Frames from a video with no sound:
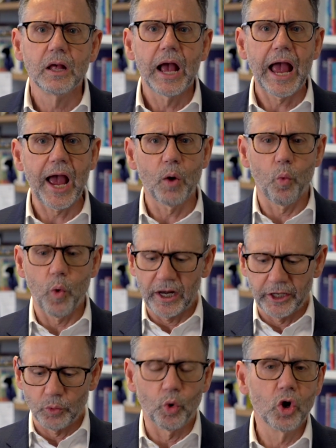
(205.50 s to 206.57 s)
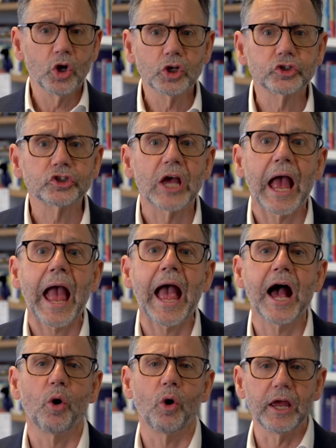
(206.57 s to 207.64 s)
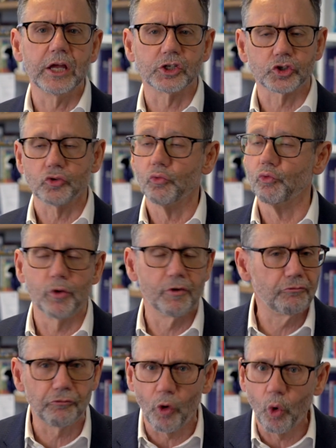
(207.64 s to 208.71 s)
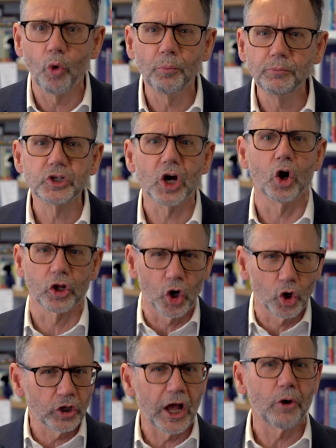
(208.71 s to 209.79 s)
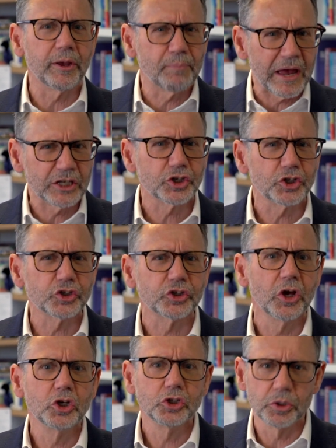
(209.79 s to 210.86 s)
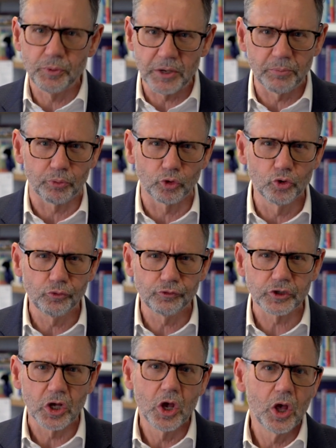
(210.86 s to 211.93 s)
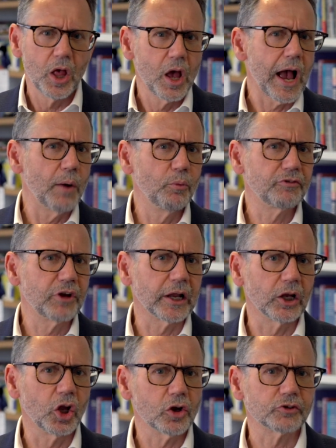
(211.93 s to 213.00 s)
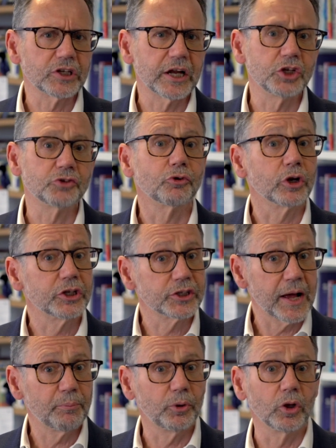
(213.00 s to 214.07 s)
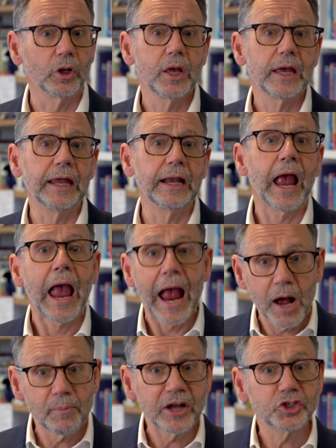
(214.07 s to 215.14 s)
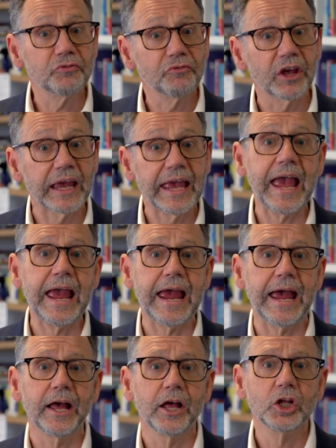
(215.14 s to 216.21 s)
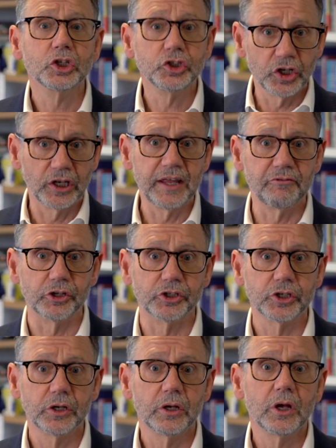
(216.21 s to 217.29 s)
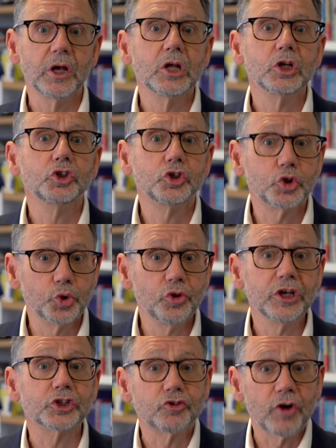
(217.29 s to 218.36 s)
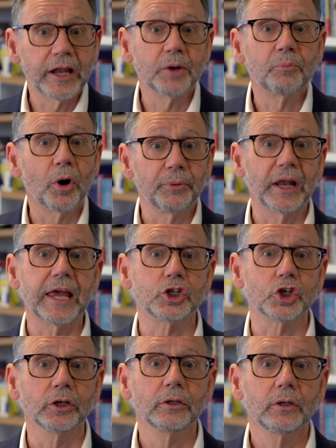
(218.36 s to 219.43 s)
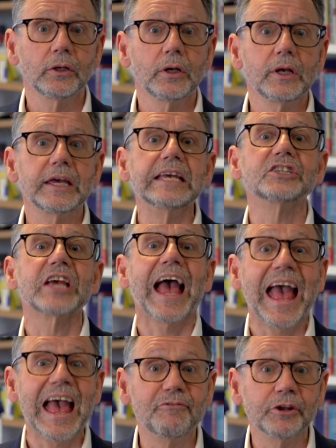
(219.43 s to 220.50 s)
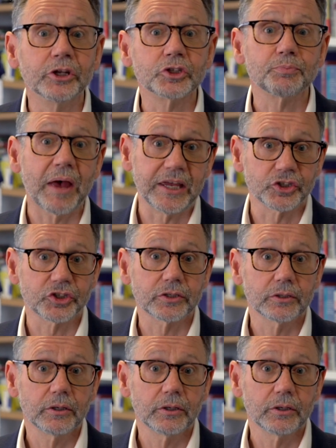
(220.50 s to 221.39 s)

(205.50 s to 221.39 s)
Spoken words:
how well it works, how it's reformed on an ongoing basis to be improved. And we've done a lot of studies, for example, in how much of the care delivered to the Australian population is evidence-based.